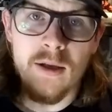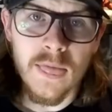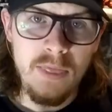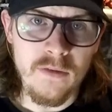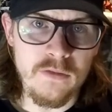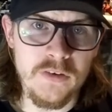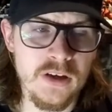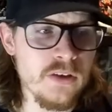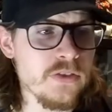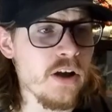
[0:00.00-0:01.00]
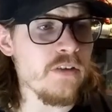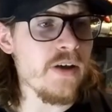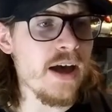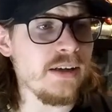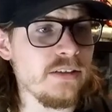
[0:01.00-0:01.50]
Another figure that I've
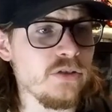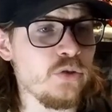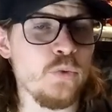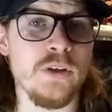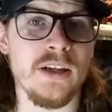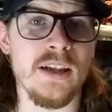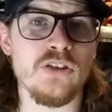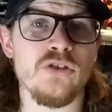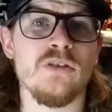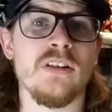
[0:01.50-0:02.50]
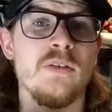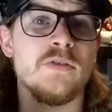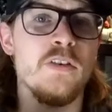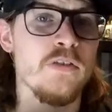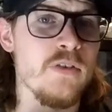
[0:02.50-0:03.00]
added to the collection, now it's
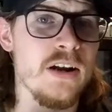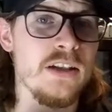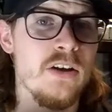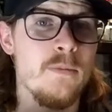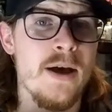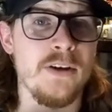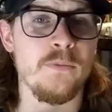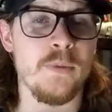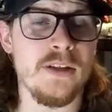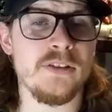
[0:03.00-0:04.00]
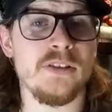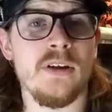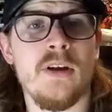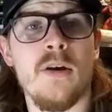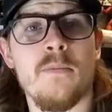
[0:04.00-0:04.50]
very rarely that I'm adding bits,
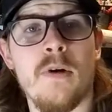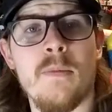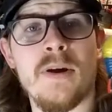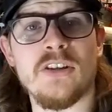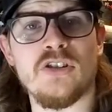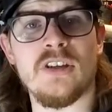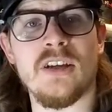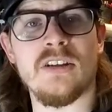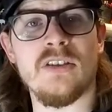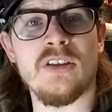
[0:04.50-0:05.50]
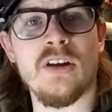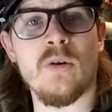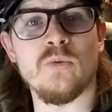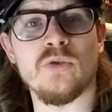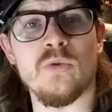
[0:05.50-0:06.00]
but I managed to get the
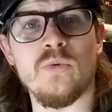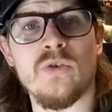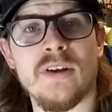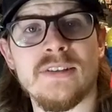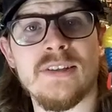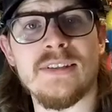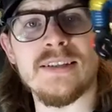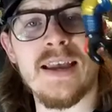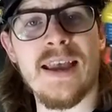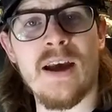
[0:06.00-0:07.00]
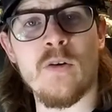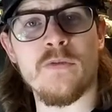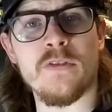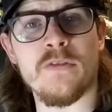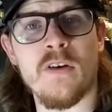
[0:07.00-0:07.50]
old school 90s
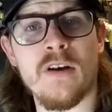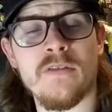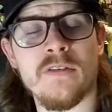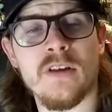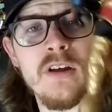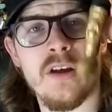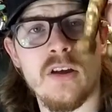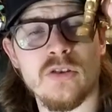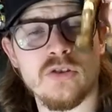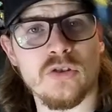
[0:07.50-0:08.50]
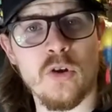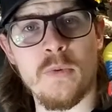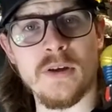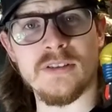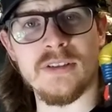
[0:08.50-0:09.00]
Alpha 5. So
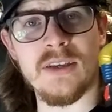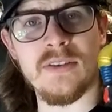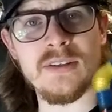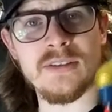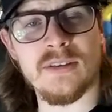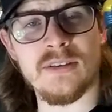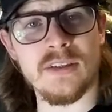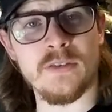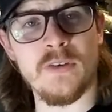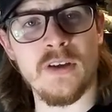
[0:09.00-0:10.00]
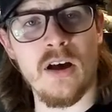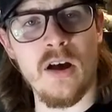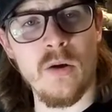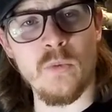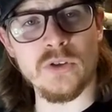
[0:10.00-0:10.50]
buzzing to get this. This figure
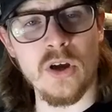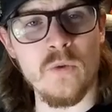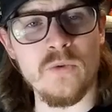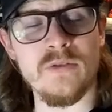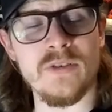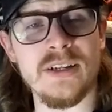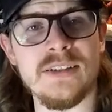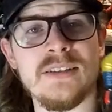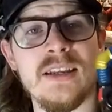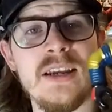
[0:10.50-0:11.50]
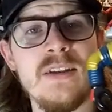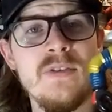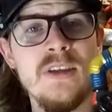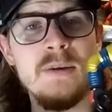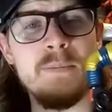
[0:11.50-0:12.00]
was only released in the